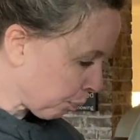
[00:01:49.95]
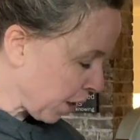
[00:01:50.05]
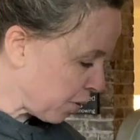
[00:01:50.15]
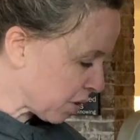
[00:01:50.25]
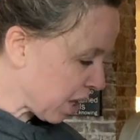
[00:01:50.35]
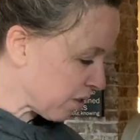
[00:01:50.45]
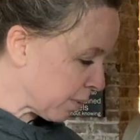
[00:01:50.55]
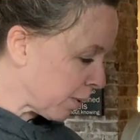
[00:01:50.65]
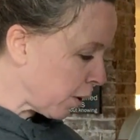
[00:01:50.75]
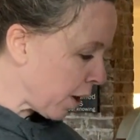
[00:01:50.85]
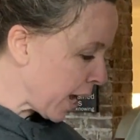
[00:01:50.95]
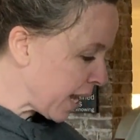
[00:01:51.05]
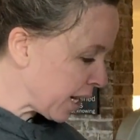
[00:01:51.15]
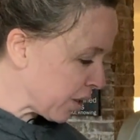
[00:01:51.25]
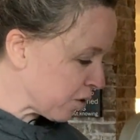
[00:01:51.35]
I used calcium chloride,
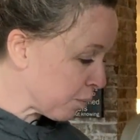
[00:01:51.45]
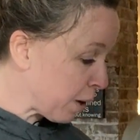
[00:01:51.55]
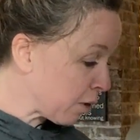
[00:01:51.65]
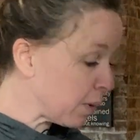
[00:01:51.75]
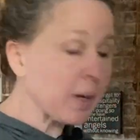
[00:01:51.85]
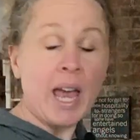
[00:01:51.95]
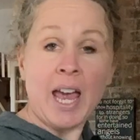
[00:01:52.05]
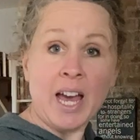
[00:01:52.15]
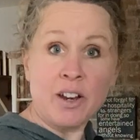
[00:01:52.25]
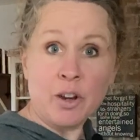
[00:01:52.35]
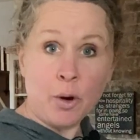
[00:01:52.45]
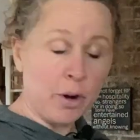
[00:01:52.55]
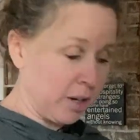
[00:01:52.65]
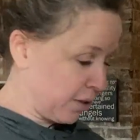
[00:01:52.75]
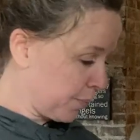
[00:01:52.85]
I used buttermilk and
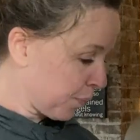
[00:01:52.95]
yogurt